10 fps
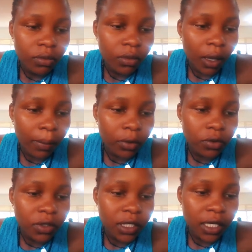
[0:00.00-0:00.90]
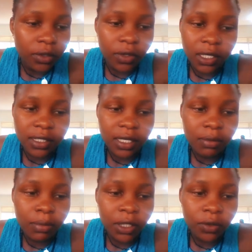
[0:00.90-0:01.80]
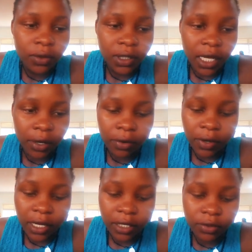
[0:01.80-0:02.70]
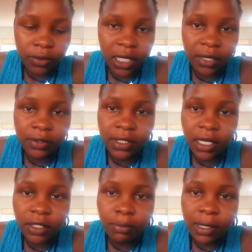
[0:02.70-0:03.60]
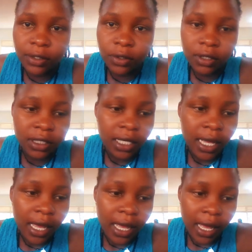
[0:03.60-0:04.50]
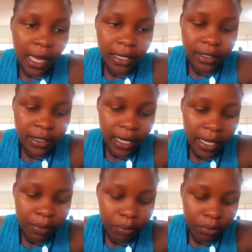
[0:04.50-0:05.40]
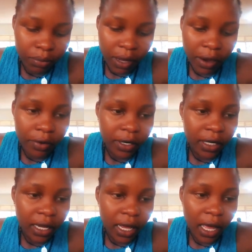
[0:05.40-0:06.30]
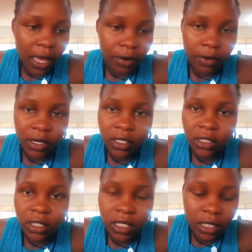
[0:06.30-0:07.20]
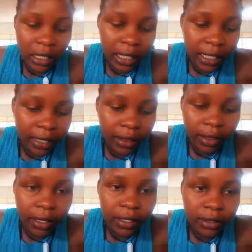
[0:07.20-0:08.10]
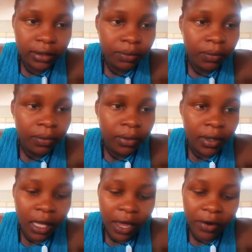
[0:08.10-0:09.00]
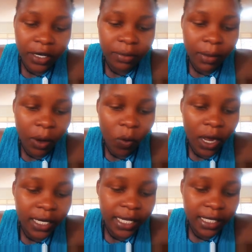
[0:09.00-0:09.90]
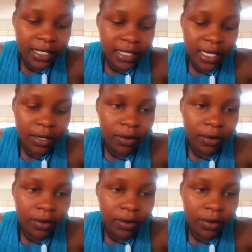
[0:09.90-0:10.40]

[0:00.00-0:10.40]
I'm going to here to the start button. I go here to the research button. I type, I right click, then I write my word Excel.